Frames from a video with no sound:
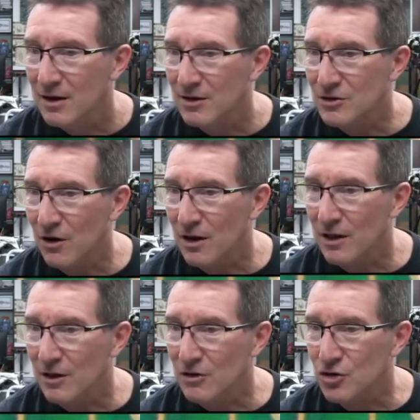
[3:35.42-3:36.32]
That tiny
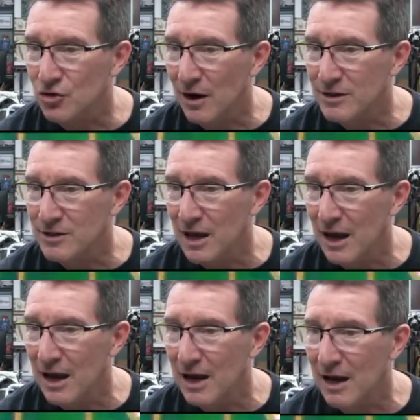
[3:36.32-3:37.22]
little trace
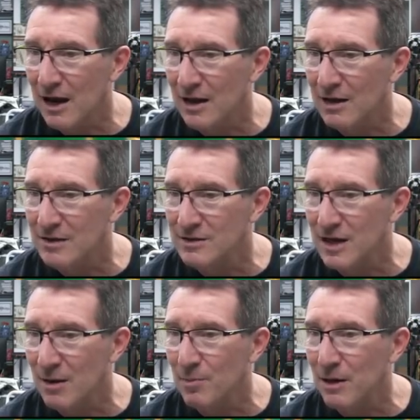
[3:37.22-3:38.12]
there, has
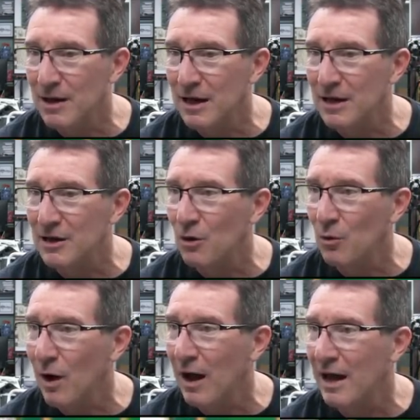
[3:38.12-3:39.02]
that been eaten
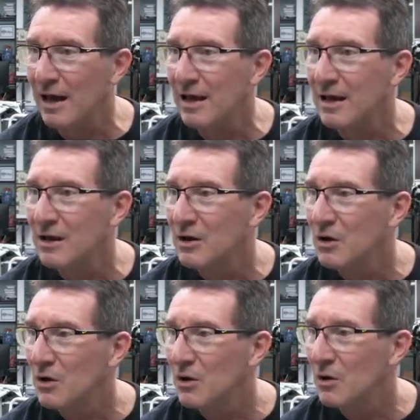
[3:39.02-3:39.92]
away?
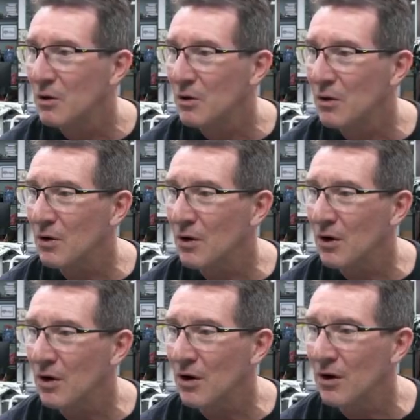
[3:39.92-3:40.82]

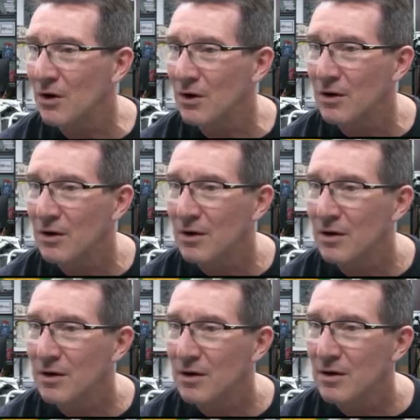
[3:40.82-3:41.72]
Oh,
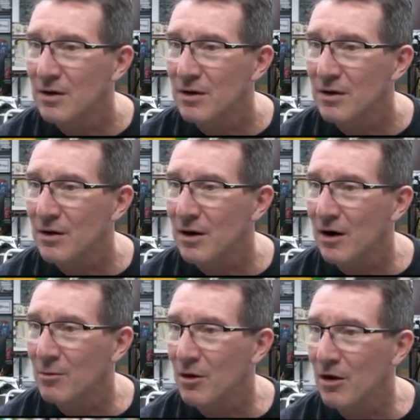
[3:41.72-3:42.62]
oh
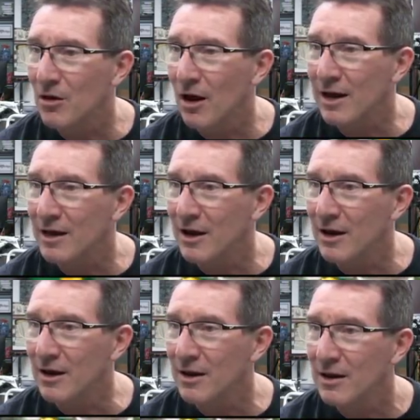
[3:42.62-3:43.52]
I'm not liking it.